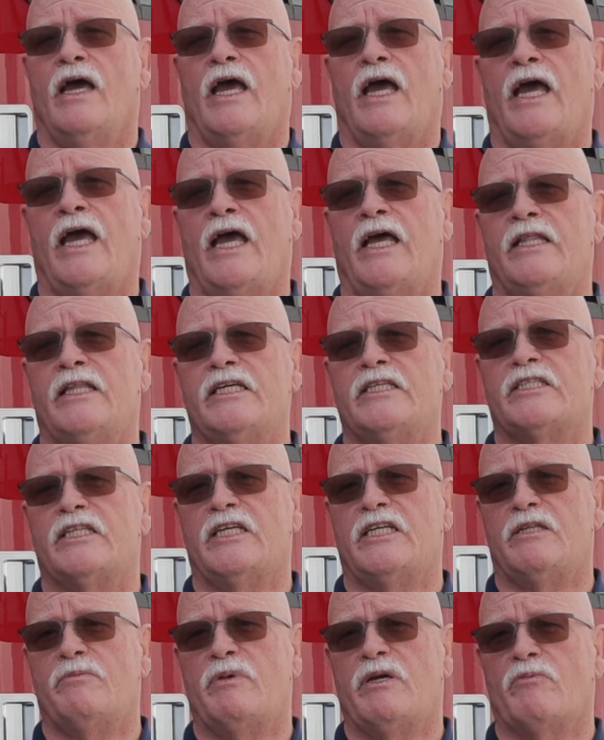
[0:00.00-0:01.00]
and these
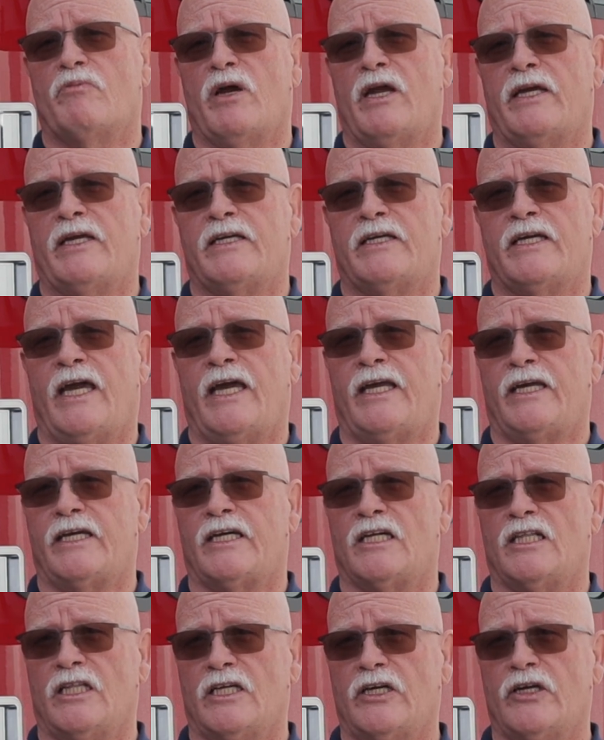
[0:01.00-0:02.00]
need to be maintained
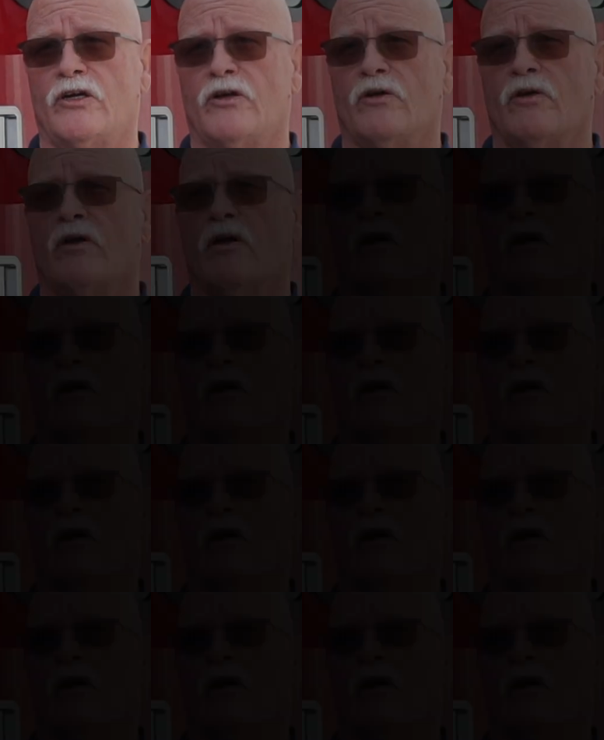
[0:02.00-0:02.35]
clear.